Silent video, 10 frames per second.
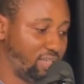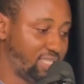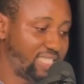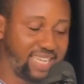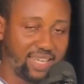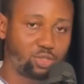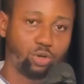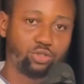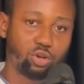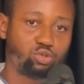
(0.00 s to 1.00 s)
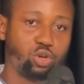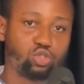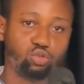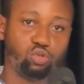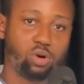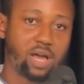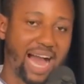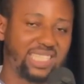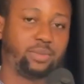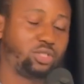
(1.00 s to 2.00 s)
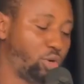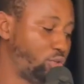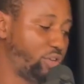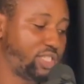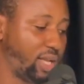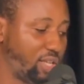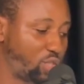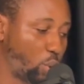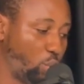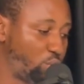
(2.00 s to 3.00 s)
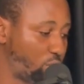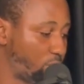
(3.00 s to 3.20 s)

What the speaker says: hear it or not, you want to accept it or not, is a leasehold,